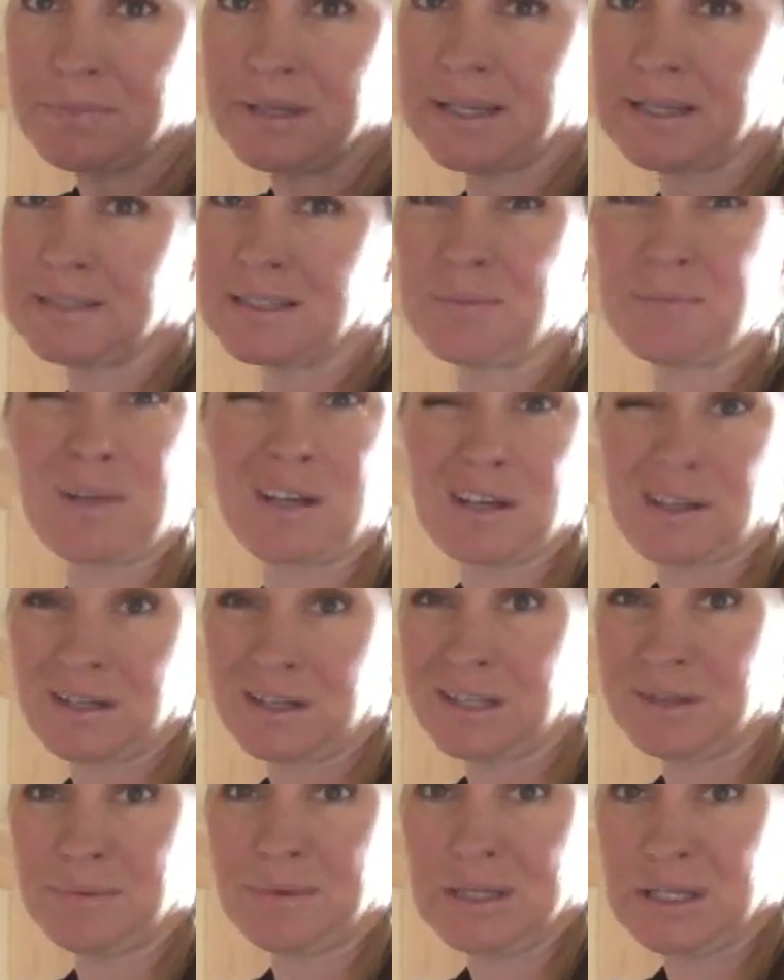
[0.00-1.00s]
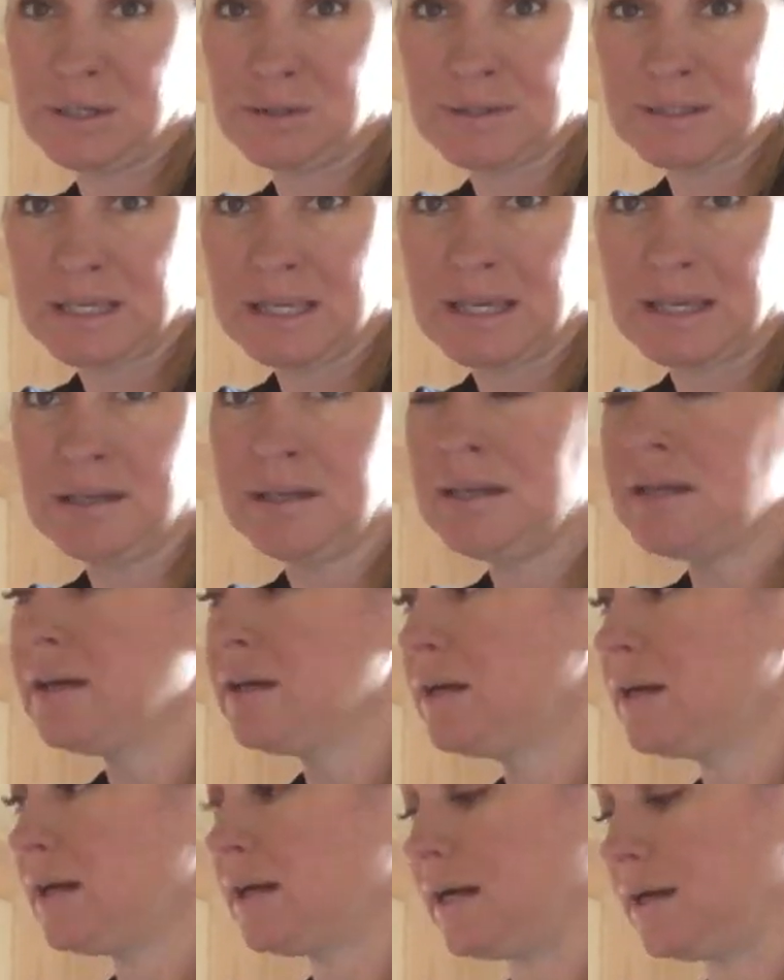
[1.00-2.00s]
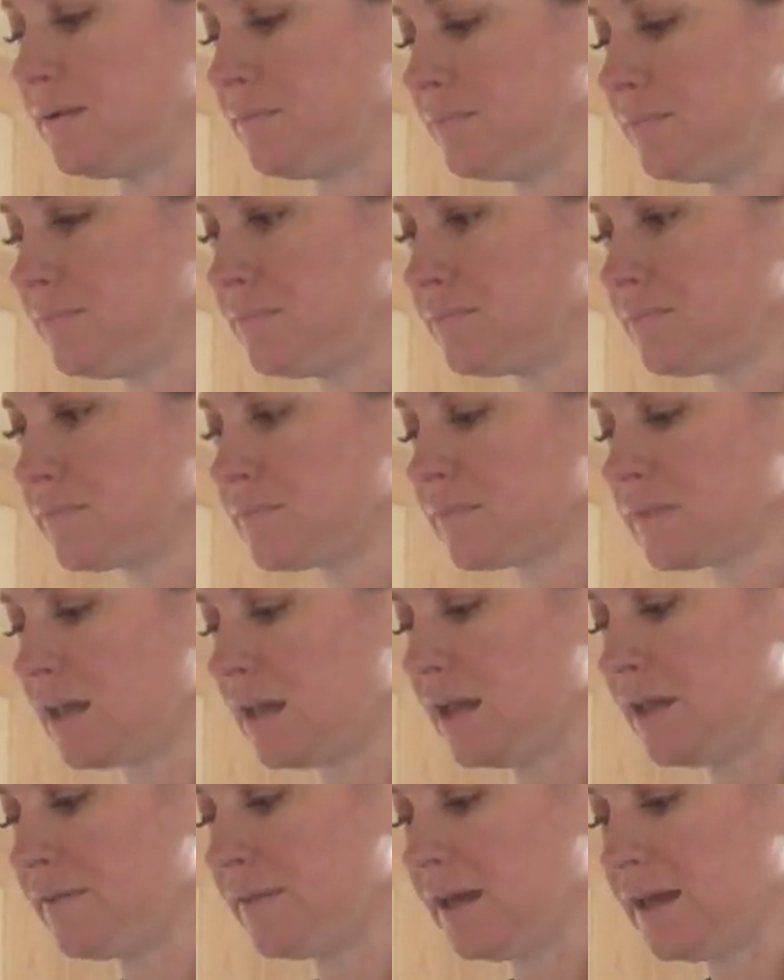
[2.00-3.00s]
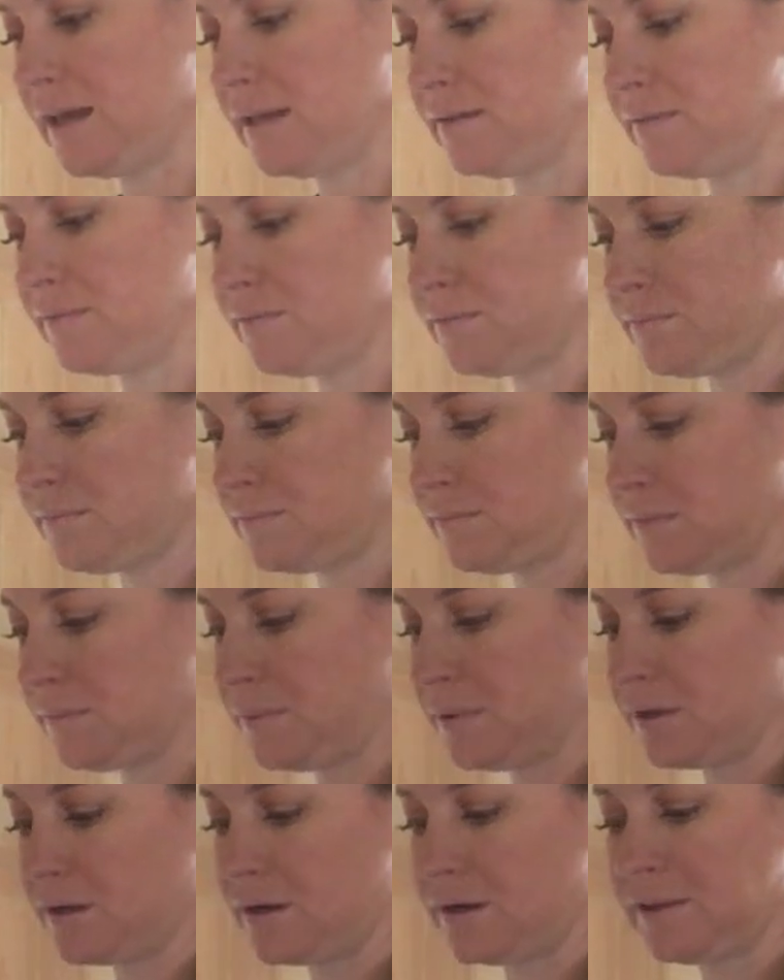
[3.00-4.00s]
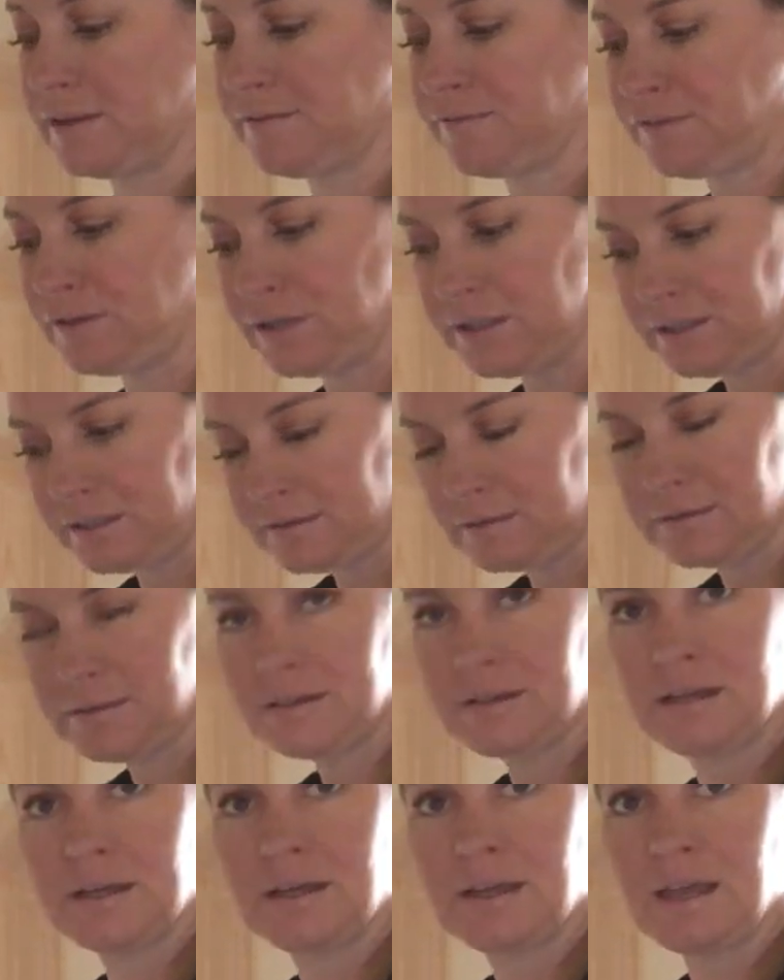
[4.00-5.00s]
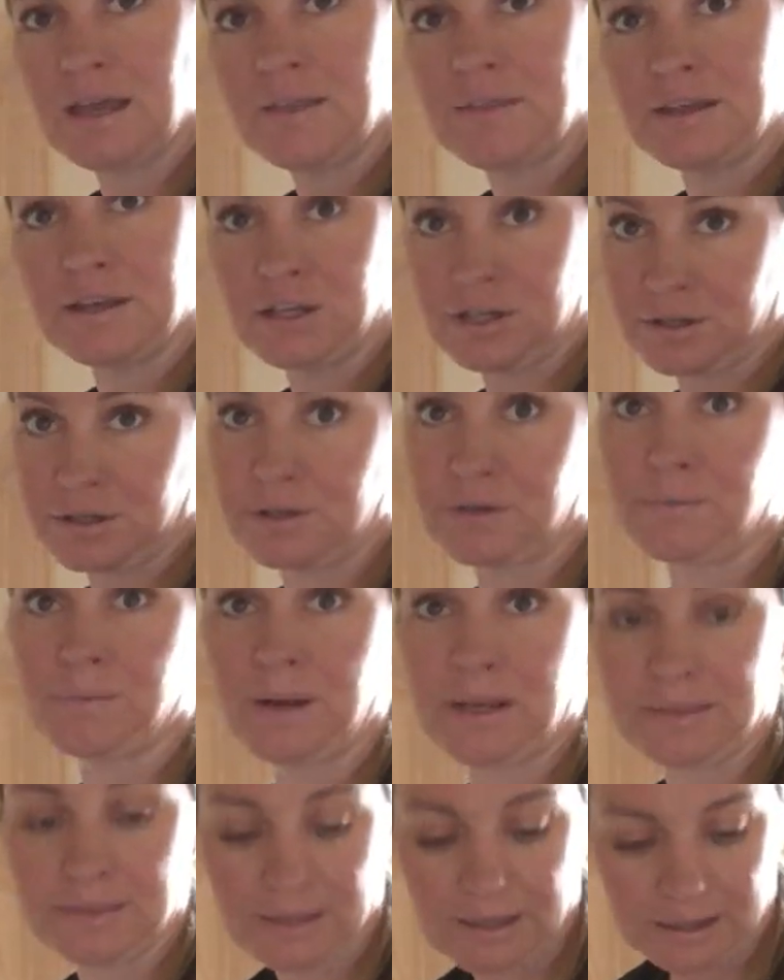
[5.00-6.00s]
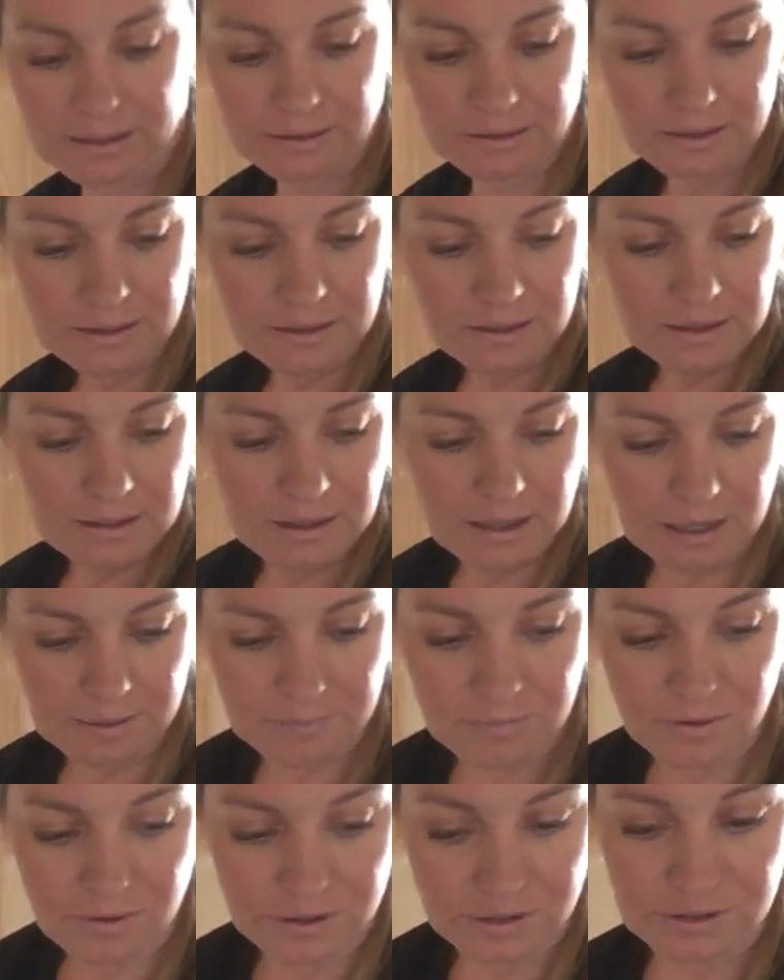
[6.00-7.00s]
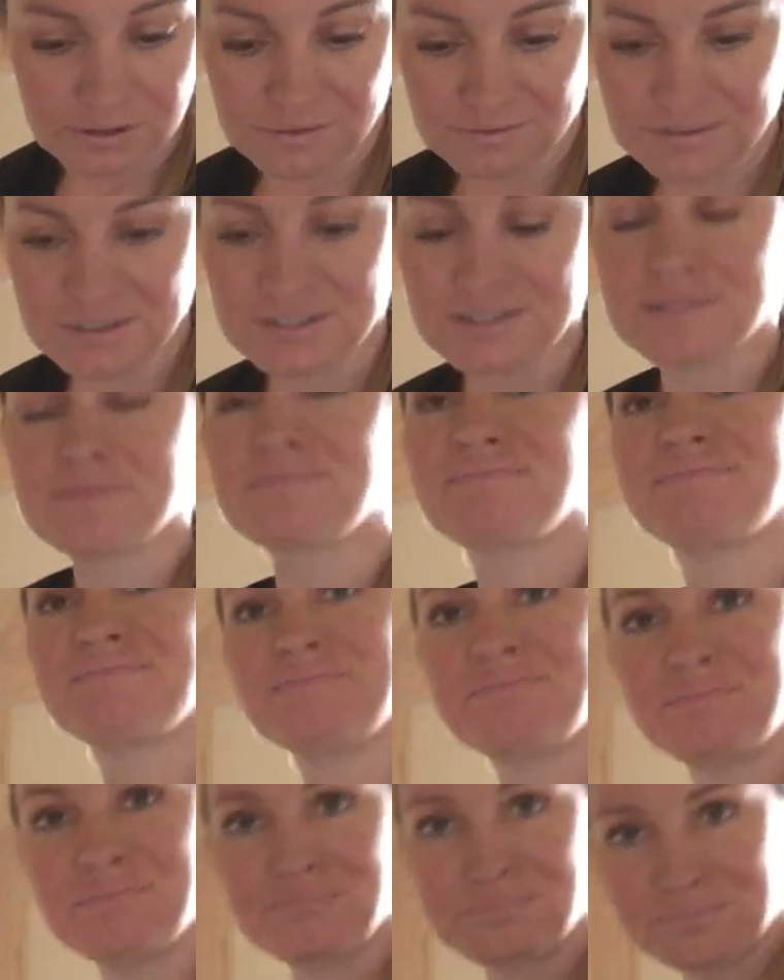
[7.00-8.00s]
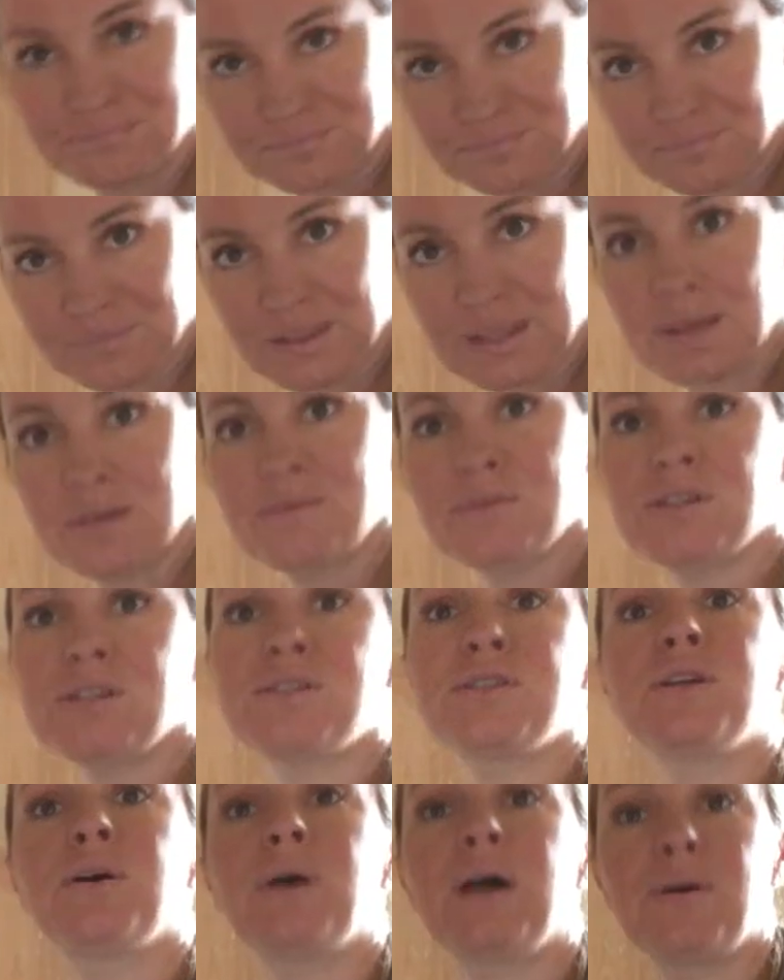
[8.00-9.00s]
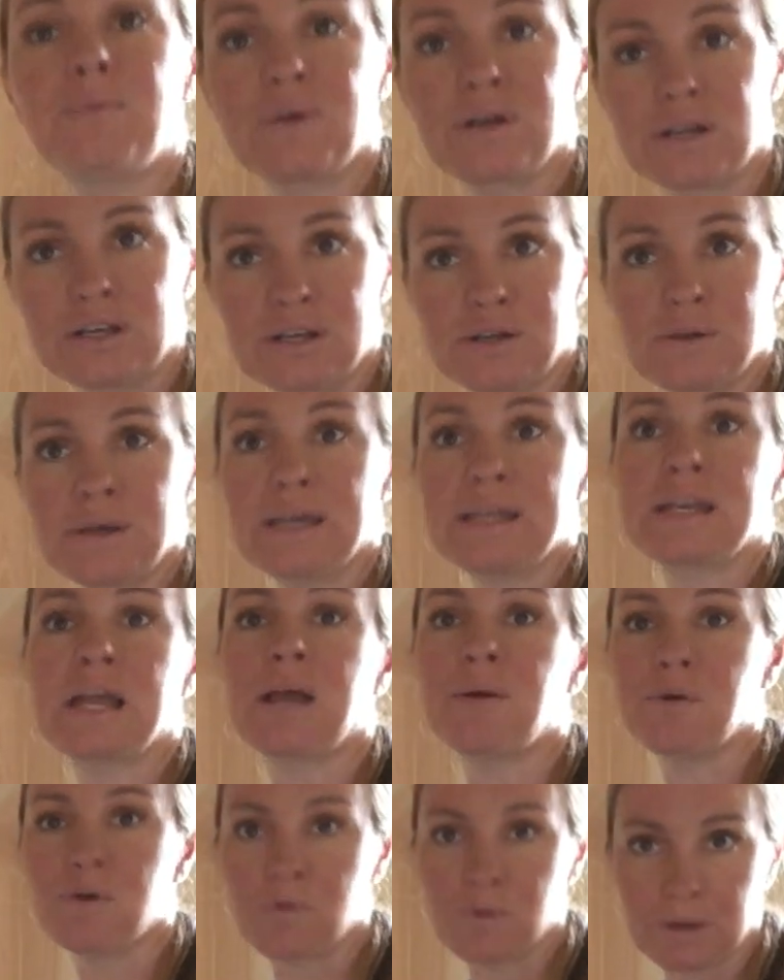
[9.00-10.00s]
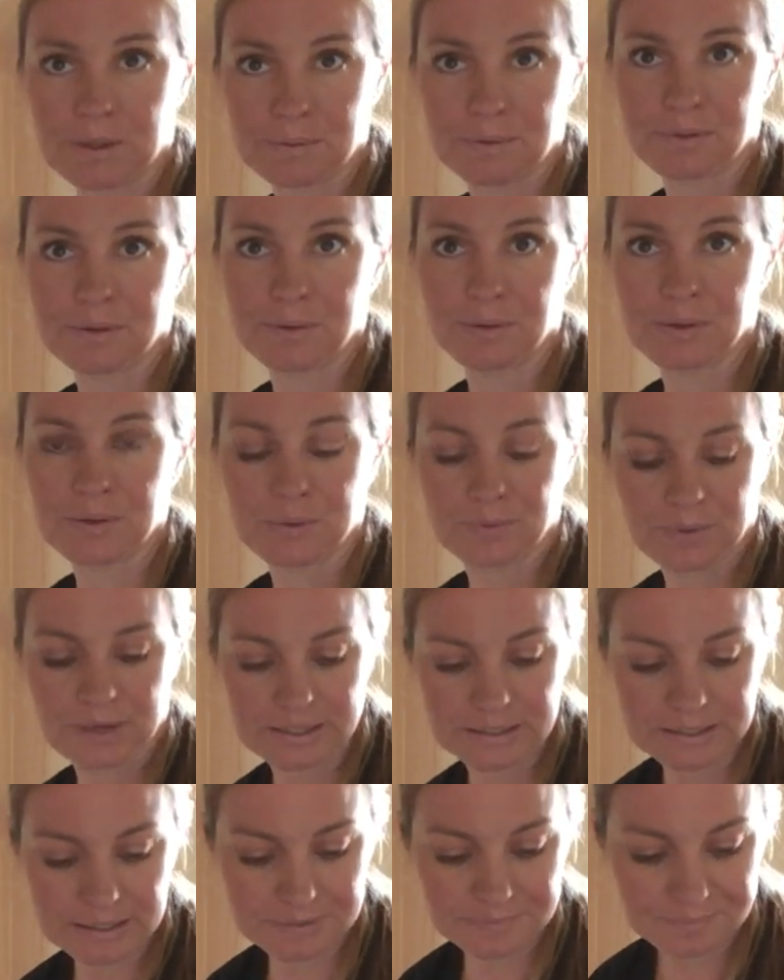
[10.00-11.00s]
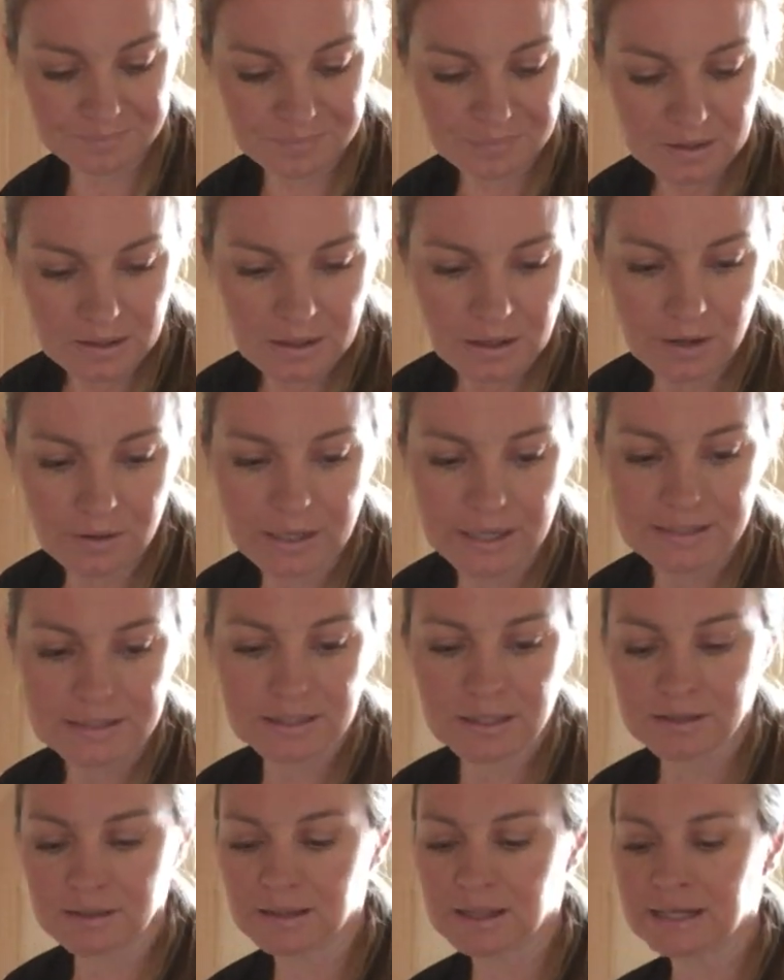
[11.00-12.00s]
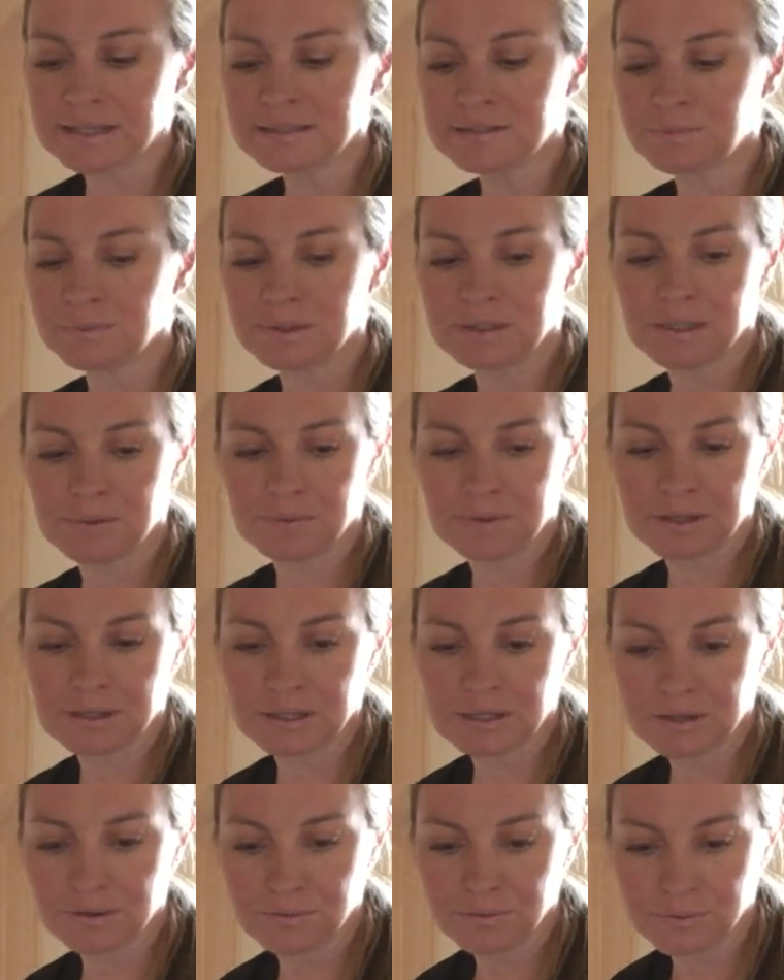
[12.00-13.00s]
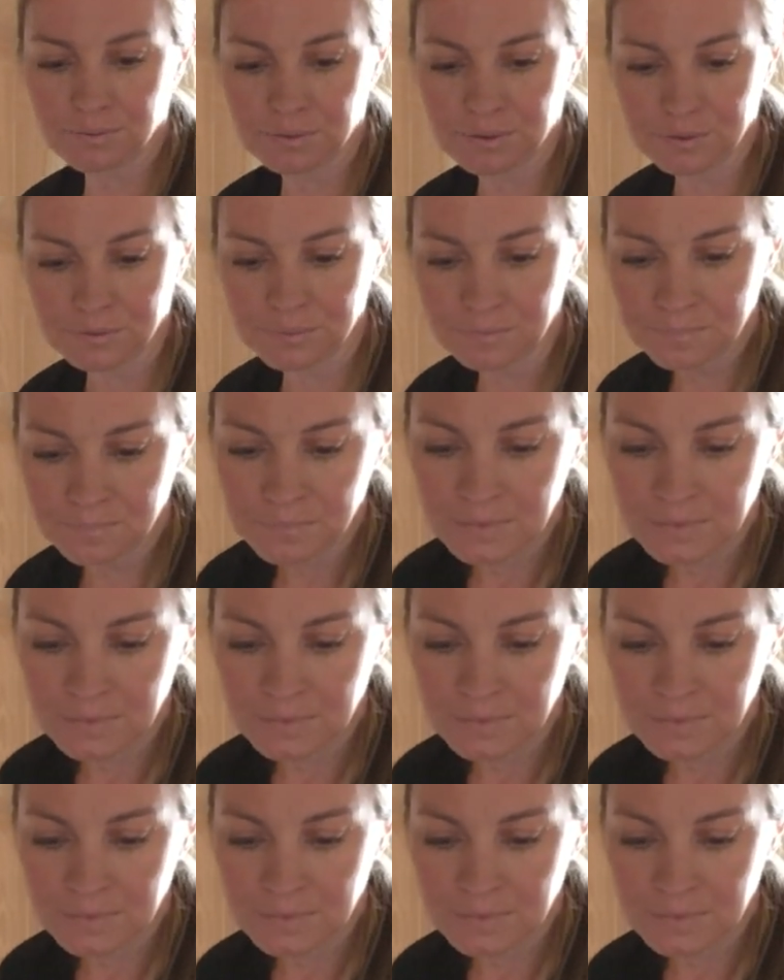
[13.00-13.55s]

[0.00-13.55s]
because I'm not gonna be using it. And then we'll put it on the foot, and then you're gonna rate that. Or just know how we're gonna do that, and I will work with you on the rating. Okay, so the last one that we're gonna go through,